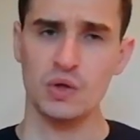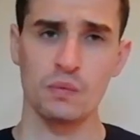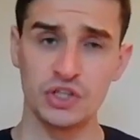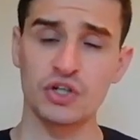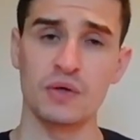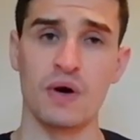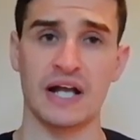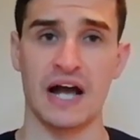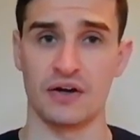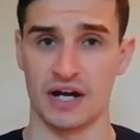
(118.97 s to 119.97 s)
where you're trying to
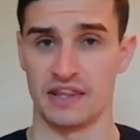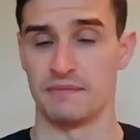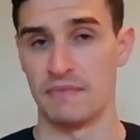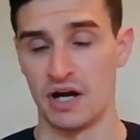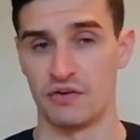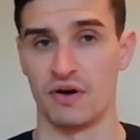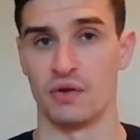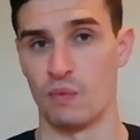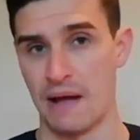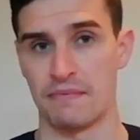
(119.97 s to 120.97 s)
work out kind of the murderer,
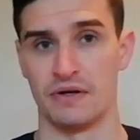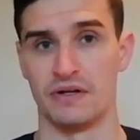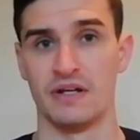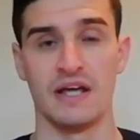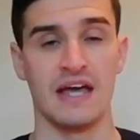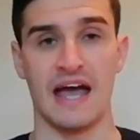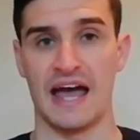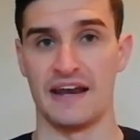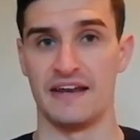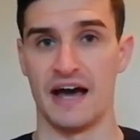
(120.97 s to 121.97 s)
the weapon,
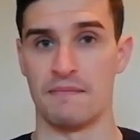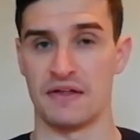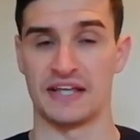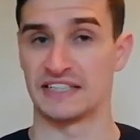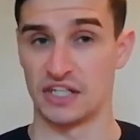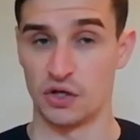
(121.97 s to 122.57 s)
and I think it's the